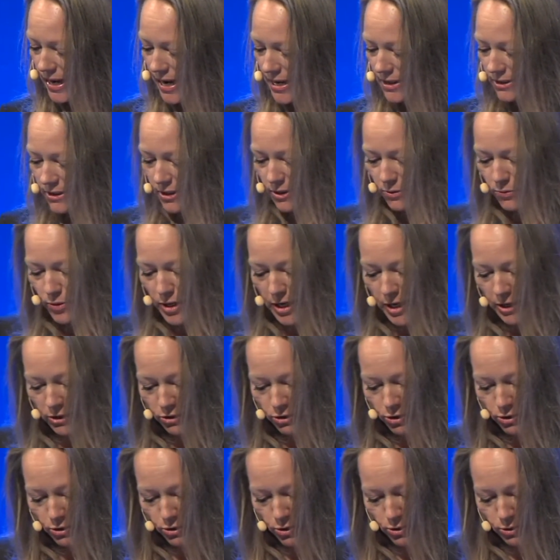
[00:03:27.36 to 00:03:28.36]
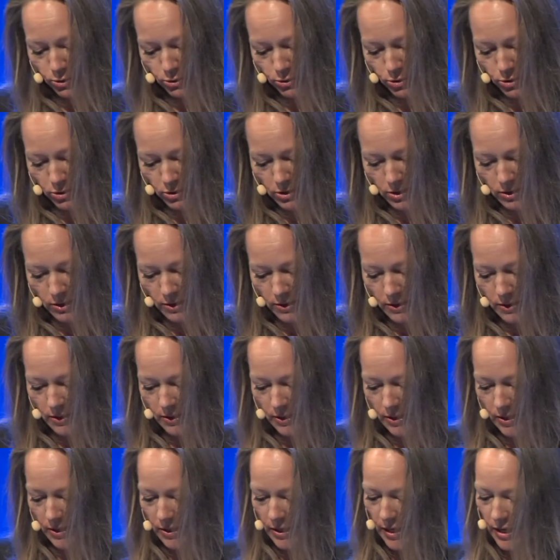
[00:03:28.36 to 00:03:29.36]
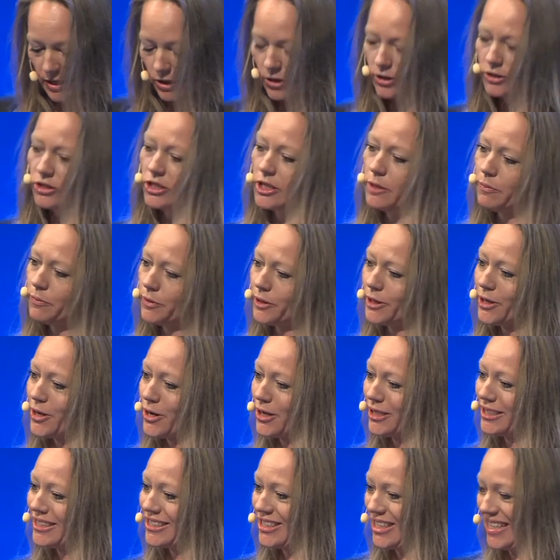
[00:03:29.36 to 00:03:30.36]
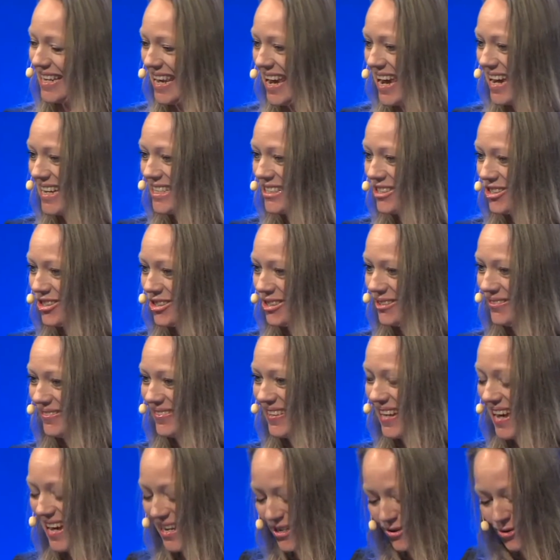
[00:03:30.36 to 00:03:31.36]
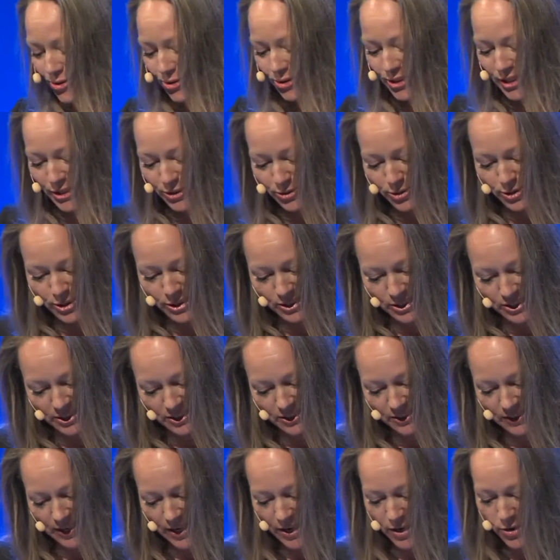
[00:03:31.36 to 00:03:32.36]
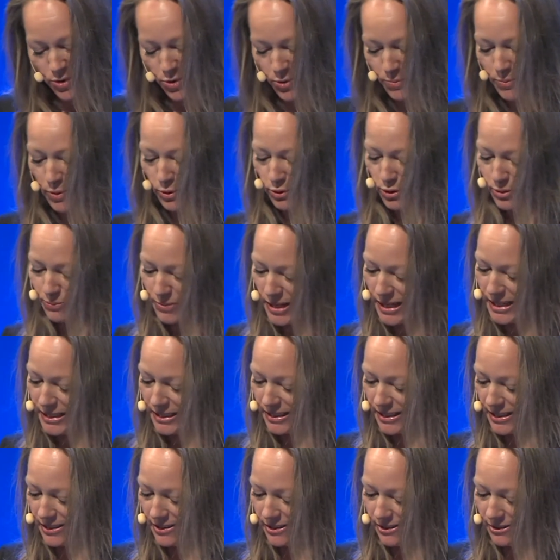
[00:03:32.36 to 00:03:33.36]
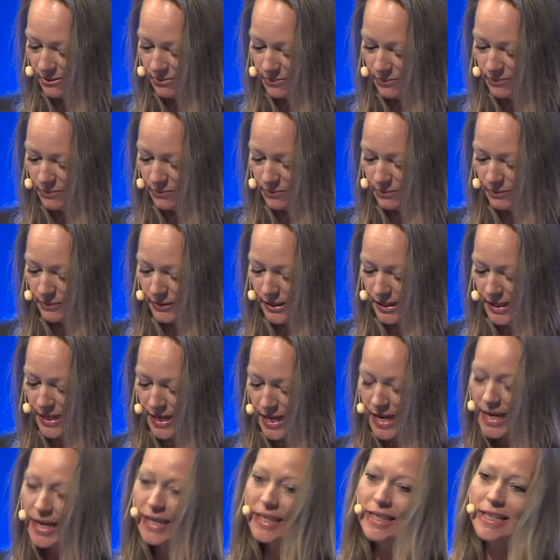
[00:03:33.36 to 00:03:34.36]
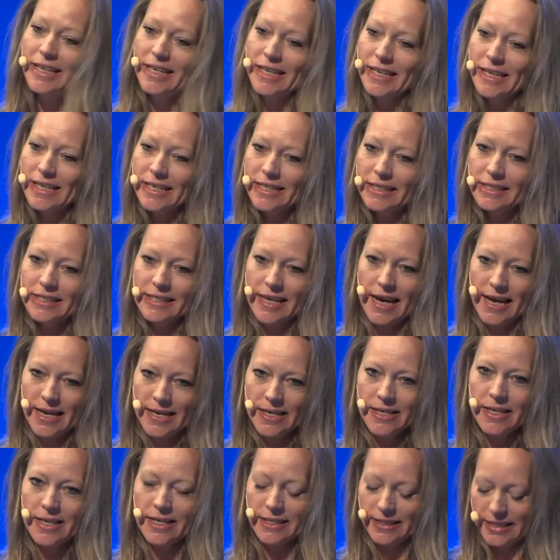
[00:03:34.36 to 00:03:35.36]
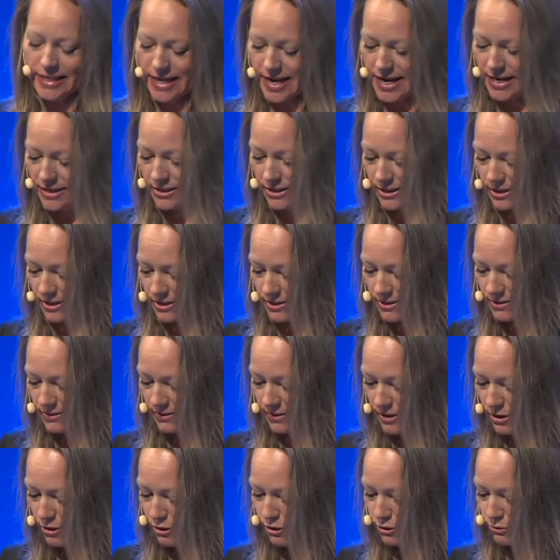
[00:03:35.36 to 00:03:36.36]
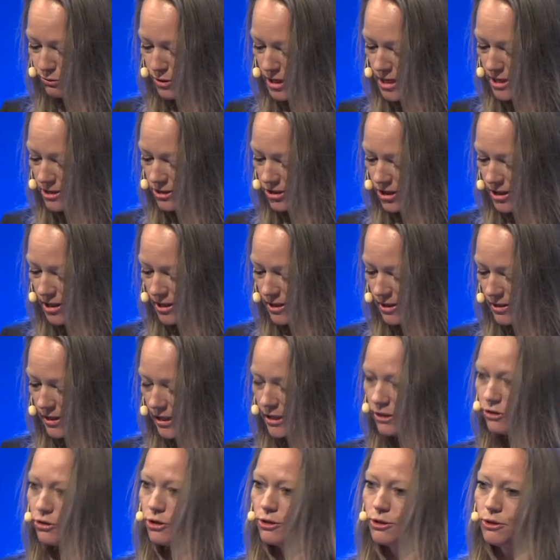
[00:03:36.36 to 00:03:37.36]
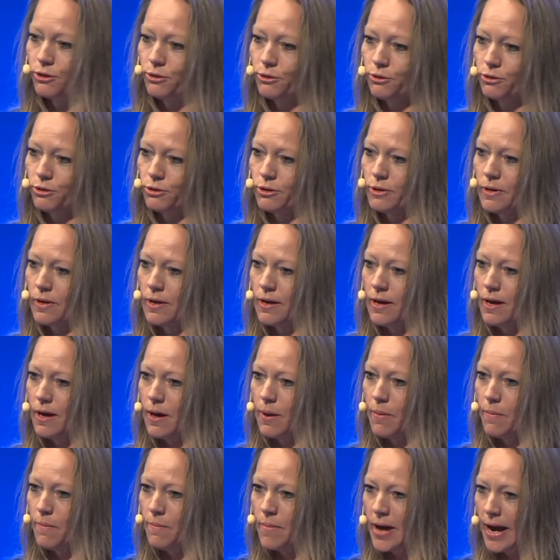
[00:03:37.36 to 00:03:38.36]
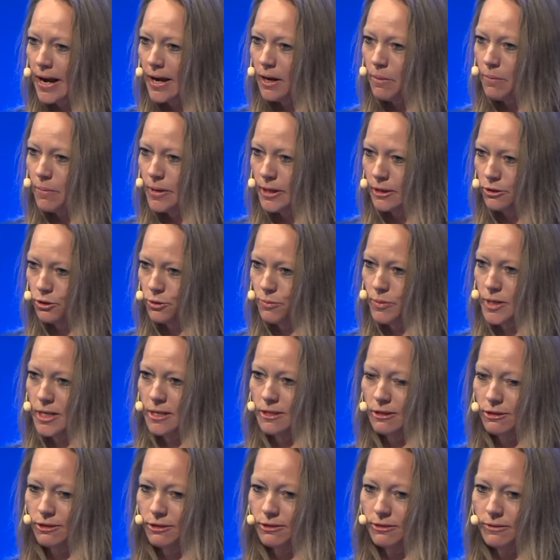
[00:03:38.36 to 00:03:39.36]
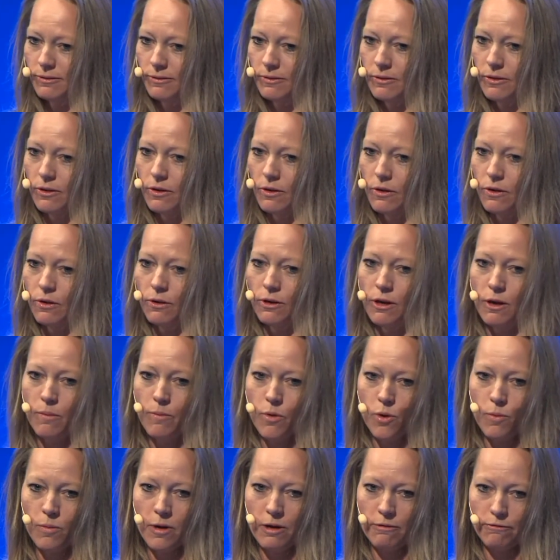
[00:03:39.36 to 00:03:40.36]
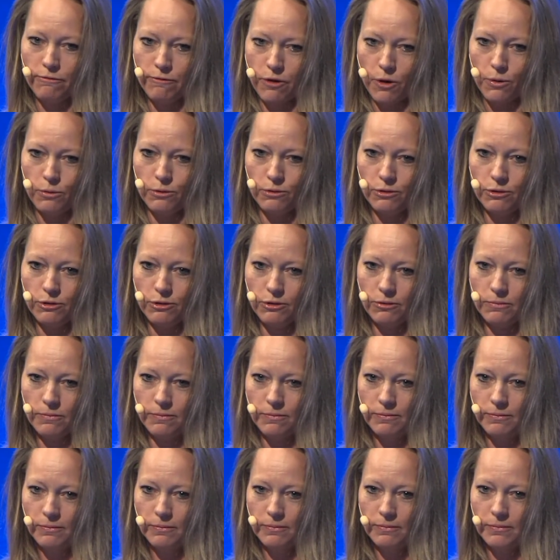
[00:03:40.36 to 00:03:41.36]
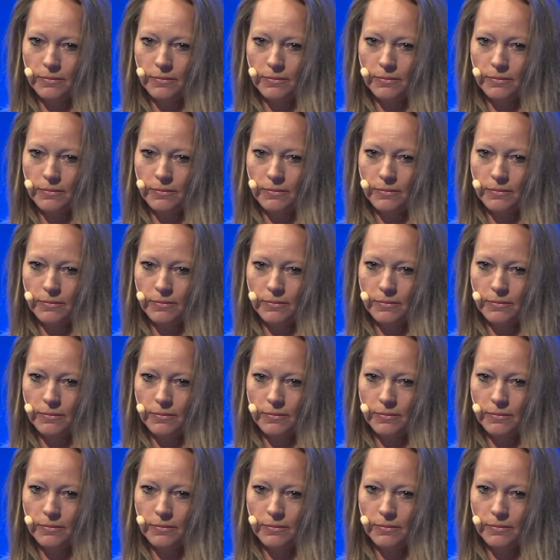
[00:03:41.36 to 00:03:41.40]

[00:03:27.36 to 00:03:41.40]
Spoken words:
Later, we introduced GPS and Edge and new technology and new possibilities. Nearly 10 years later, 3G introduced megabit speeds on our mobile phones.